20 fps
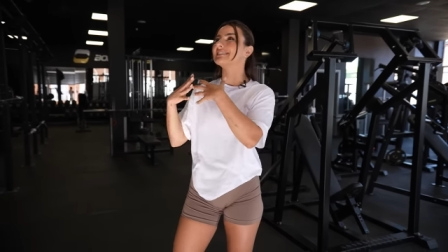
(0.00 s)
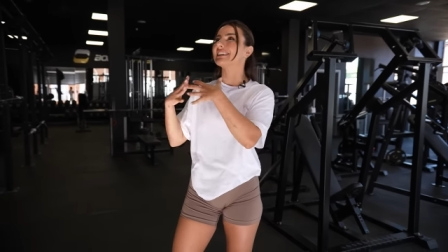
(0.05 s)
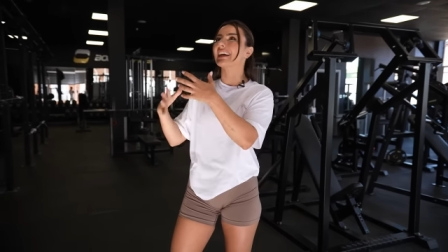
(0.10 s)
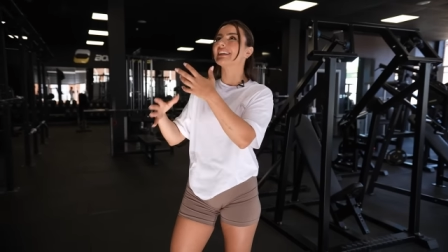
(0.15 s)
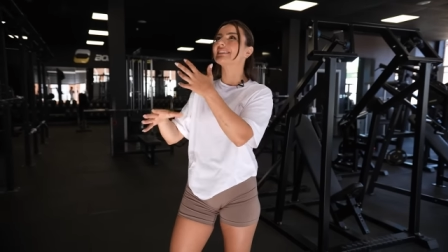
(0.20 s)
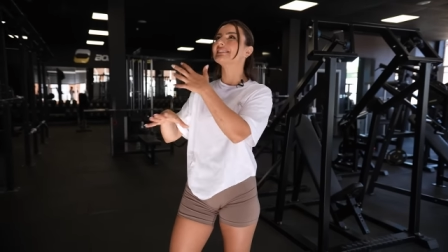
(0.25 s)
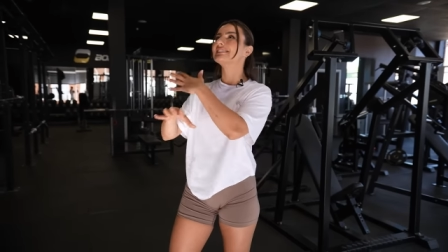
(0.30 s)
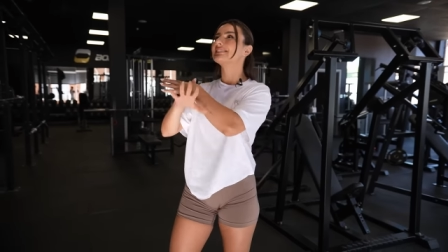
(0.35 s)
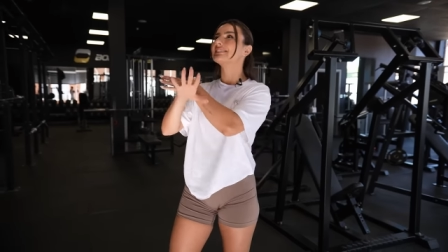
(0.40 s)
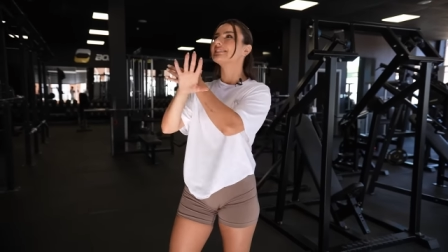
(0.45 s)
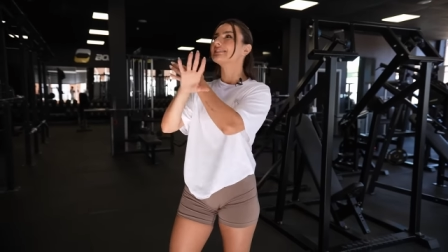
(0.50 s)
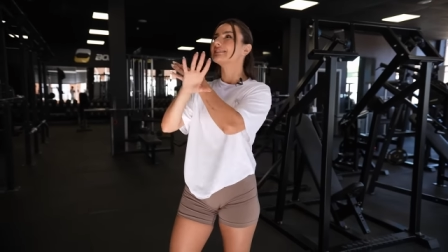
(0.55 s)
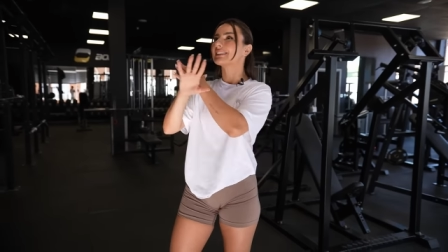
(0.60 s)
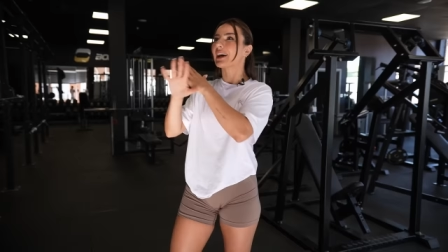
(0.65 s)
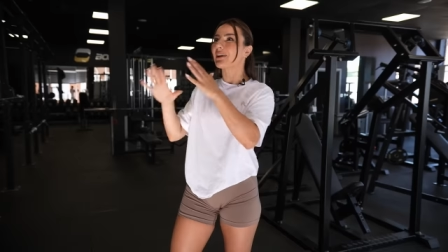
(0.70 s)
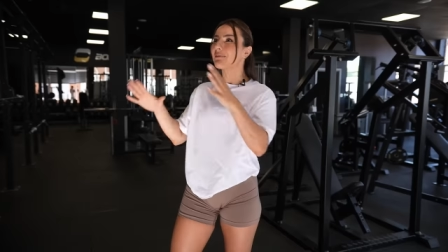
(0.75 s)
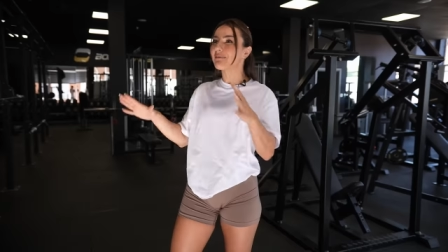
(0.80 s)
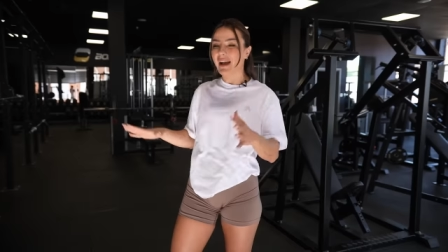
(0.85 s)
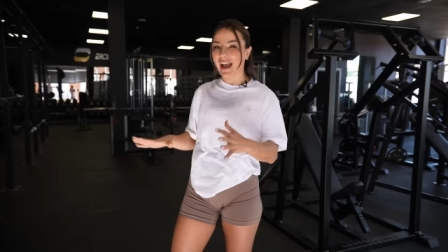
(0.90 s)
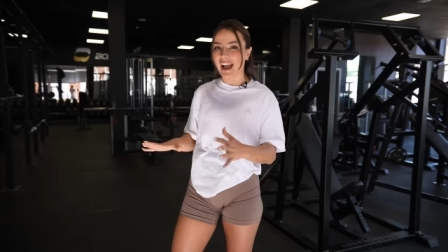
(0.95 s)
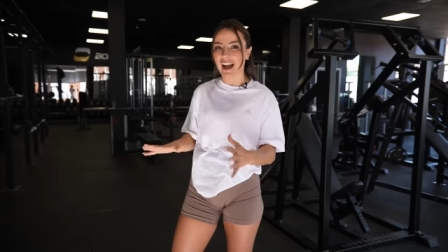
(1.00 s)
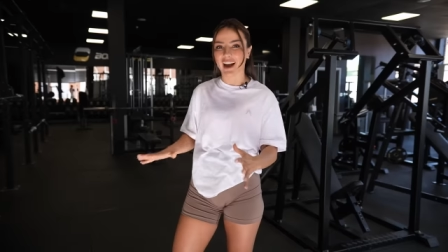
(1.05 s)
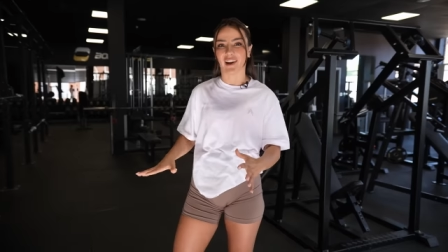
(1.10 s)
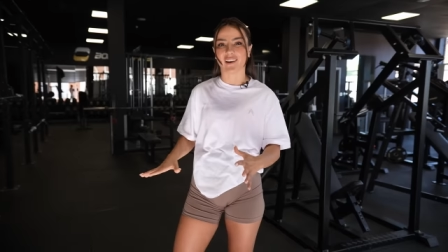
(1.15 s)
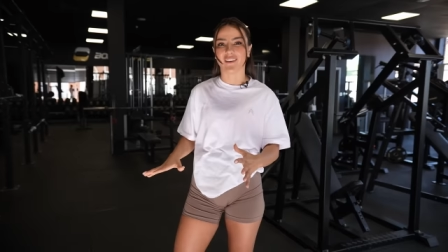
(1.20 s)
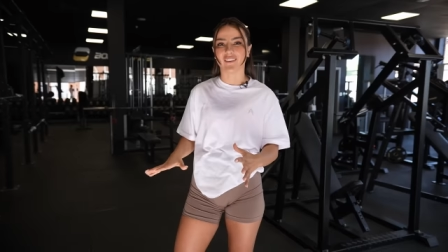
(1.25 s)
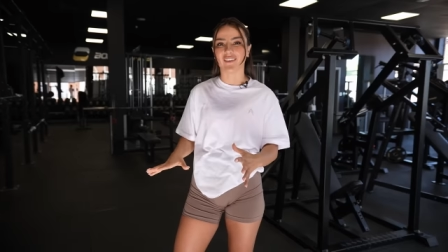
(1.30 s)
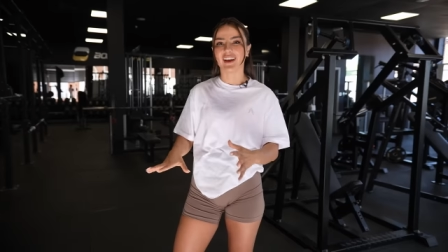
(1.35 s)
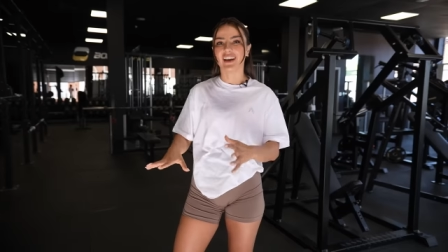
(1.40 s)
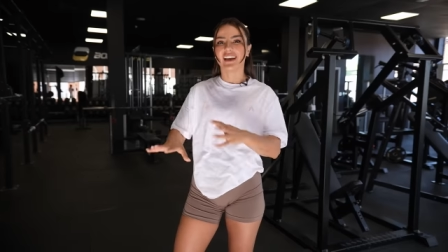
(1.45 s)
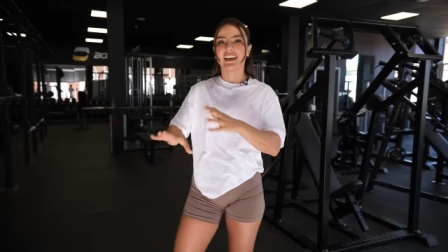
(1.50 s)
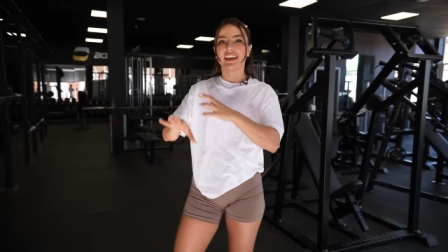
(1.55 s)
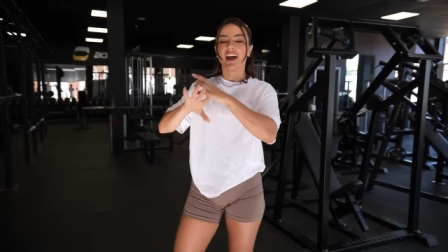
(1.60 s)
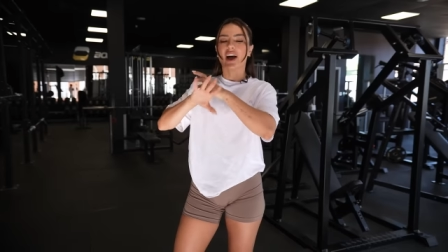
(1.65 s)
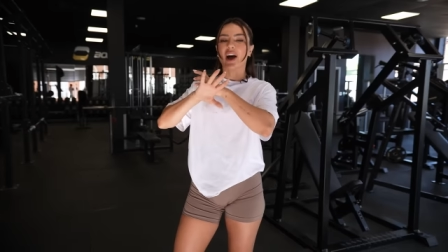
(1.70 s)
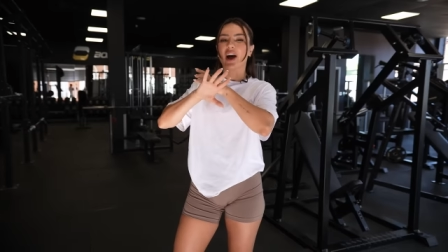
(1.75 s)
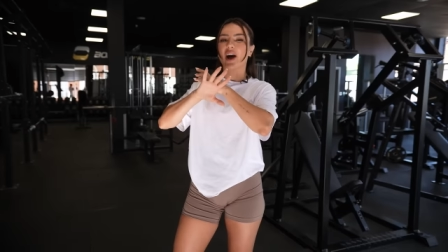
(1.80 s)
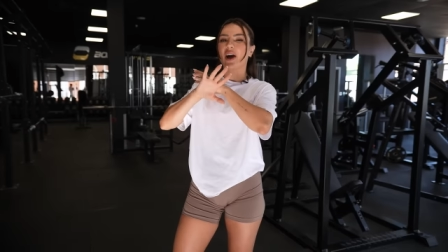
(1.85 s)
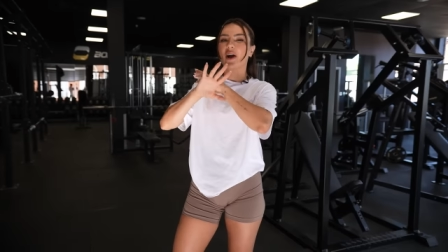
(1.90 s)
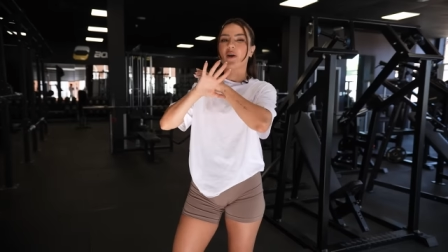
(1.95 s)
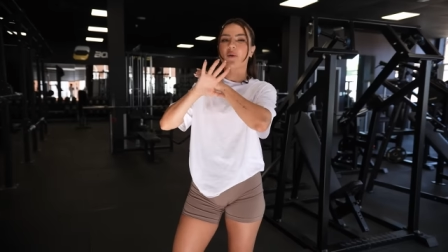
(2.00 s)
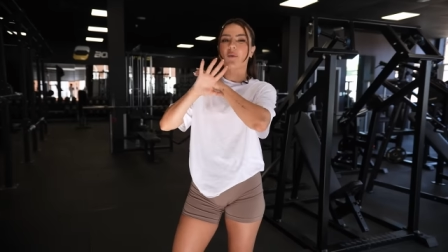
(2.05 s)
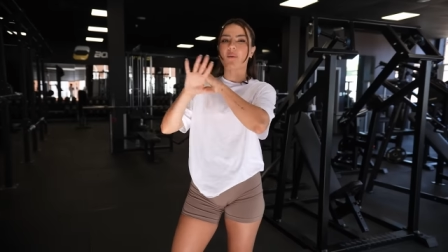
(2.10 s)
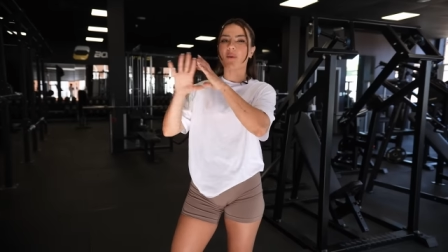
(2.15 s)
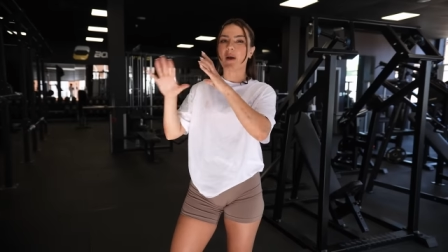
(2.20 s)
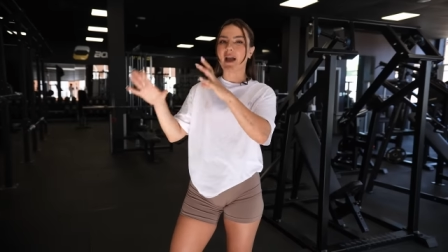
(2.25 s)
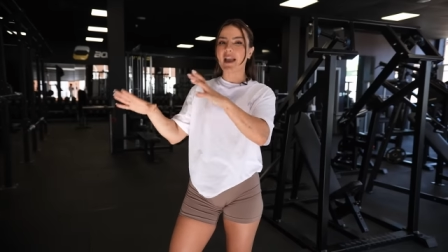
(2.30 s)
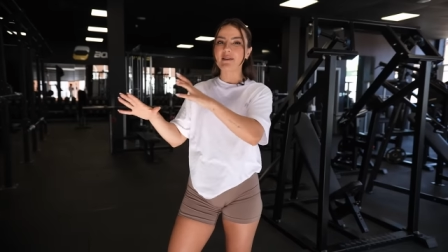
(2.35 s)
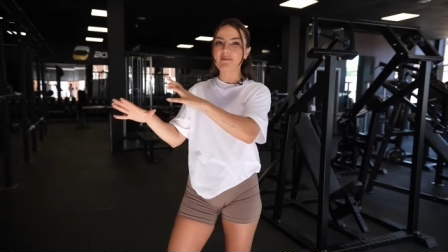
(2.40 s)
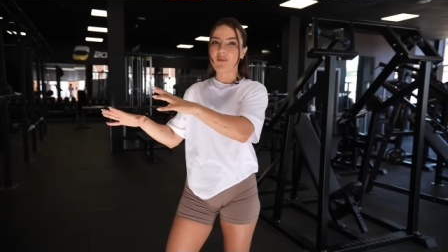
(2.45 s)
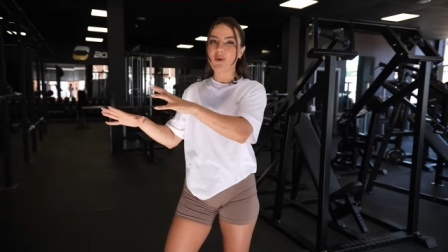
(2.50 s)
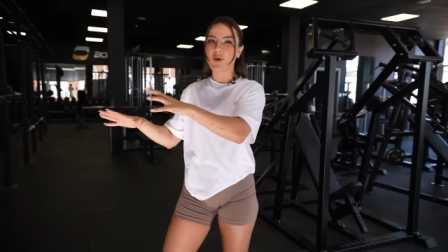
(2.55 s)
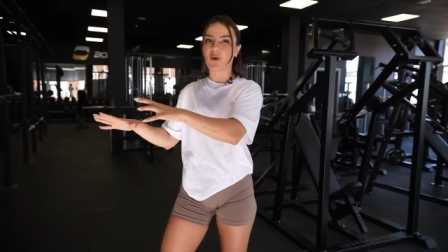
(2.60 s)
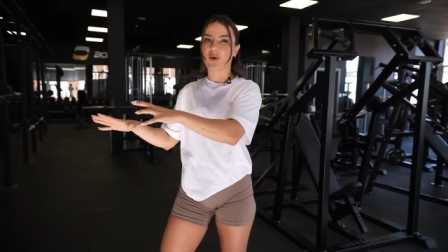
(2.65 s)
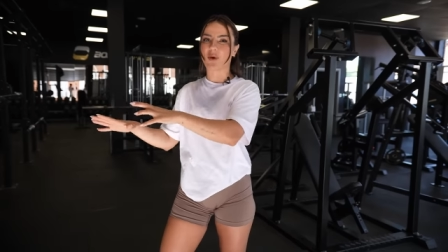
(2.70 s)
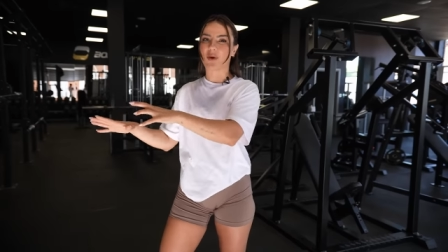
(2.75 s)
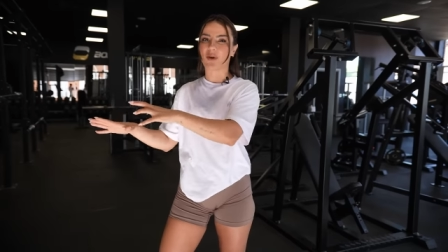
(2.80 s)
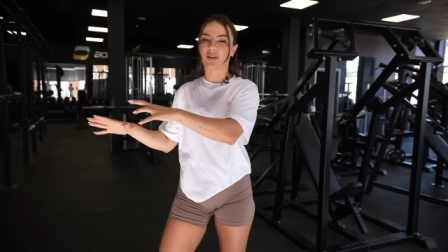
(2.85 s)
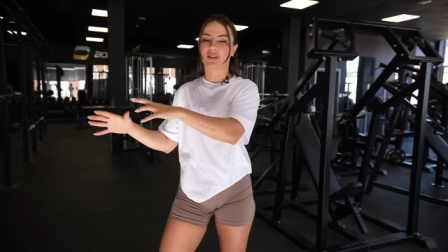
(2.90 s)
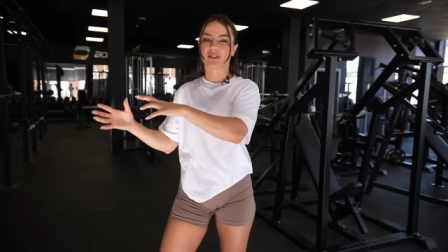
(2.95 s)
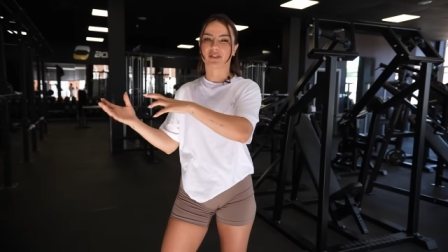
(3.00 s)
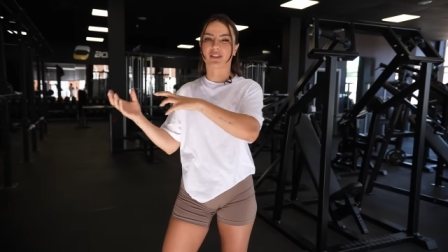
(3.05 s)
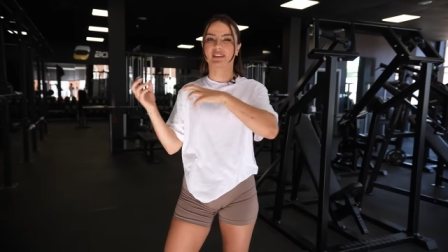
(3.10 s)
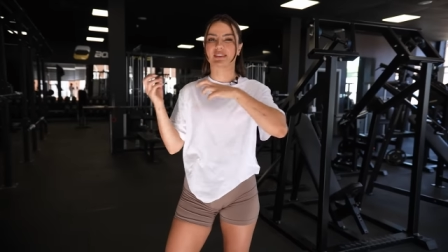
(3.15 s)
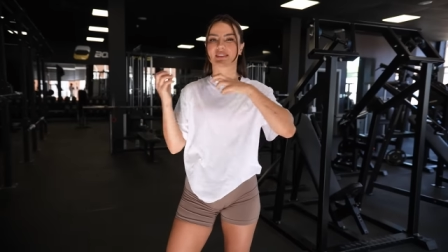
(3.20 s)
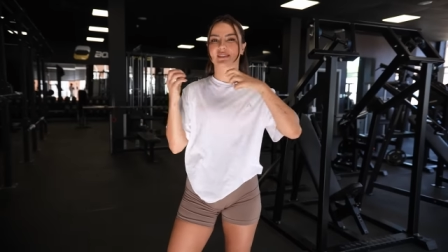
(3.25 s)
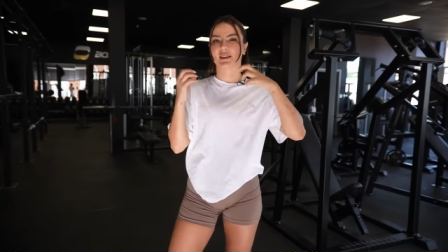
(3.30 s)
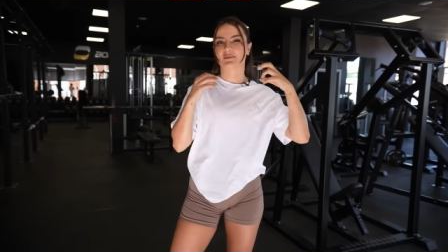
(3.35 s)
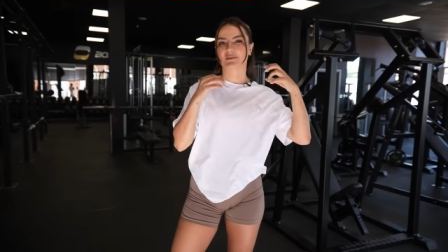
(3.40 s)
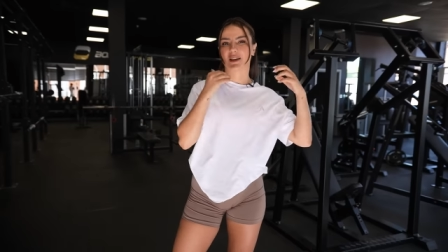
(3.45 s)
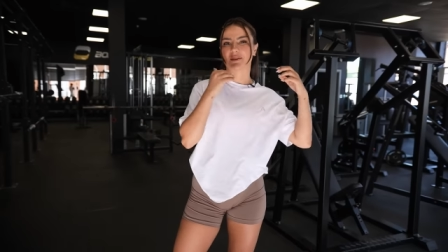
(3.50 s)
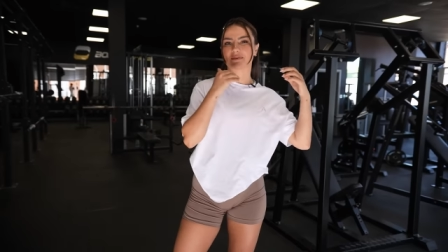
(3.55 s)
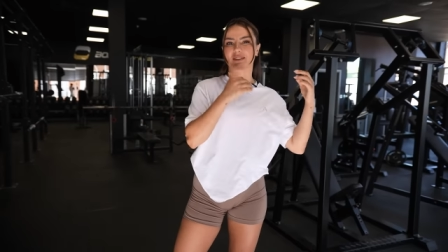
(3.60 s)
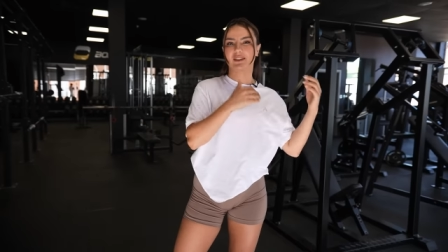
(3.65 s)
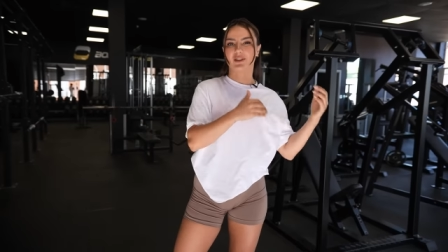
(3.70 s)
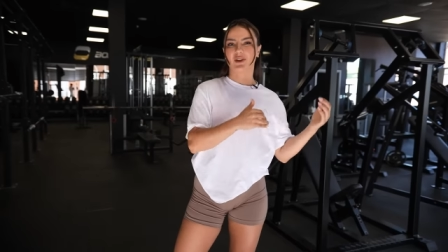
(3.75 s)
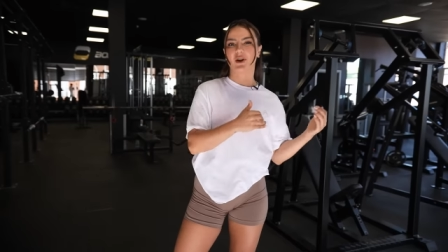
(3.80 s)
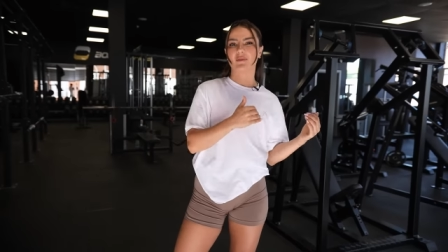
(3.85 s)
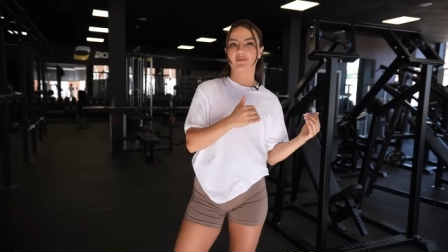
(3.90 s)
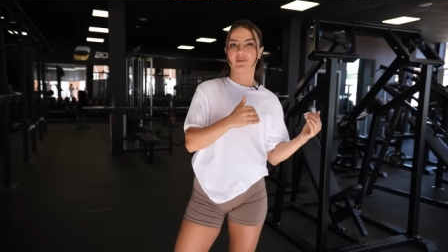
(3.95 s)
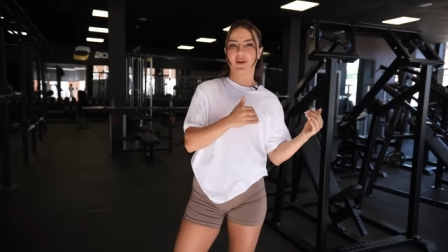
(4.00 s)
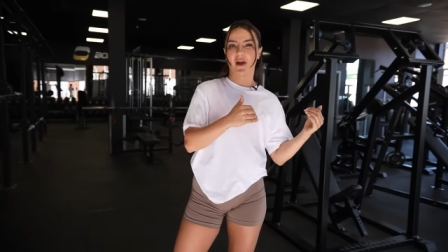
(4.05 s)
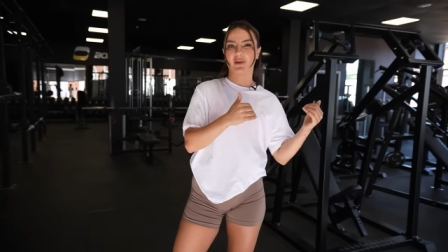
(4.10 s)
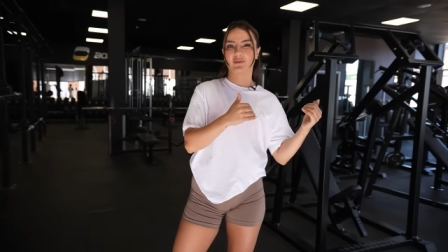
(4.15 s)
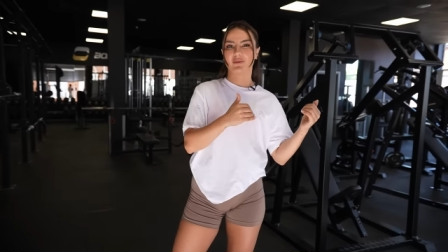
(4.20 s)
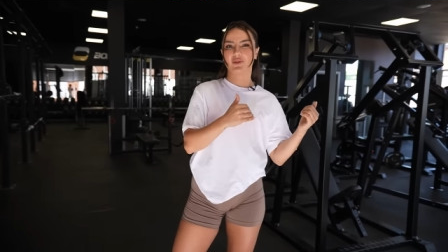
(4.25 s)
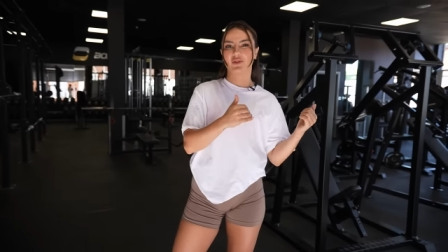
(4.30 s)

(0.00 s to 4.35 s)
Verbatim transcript: tend to somehow hurt way more than sometimes the compound